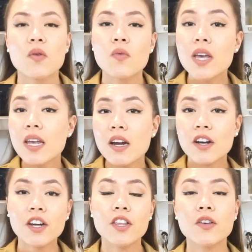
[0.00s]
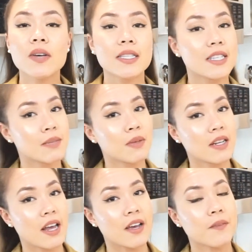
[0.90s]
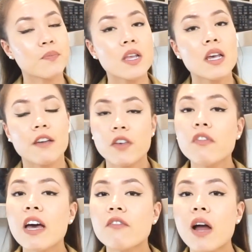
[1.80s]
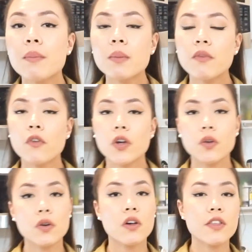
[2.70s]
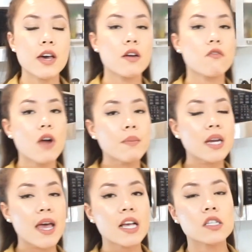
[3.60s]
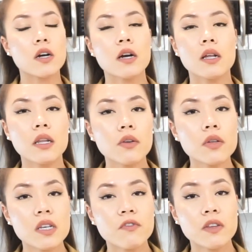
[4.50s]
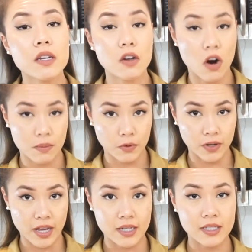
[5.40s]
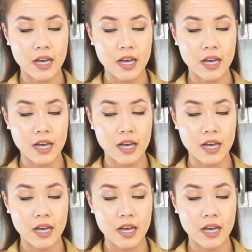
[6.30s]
We are gonna do a 6-minute egg. If you've had ramen before, you know that ramen eggs are a little different than hard-boiled eggs.